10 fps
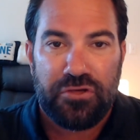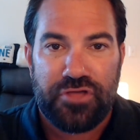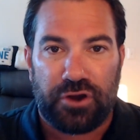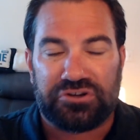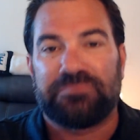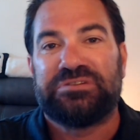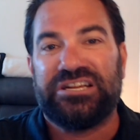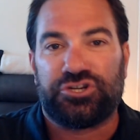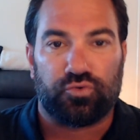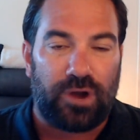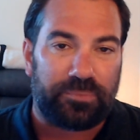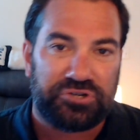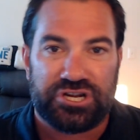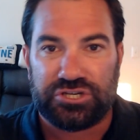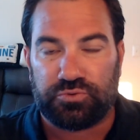There were some
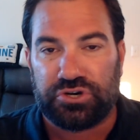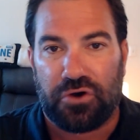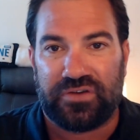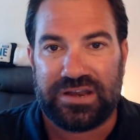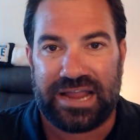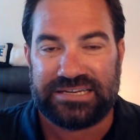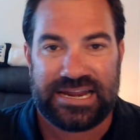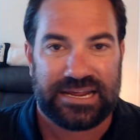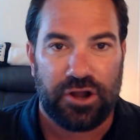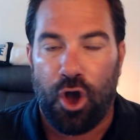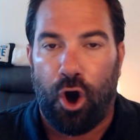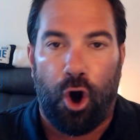disruptions when COVID-19 and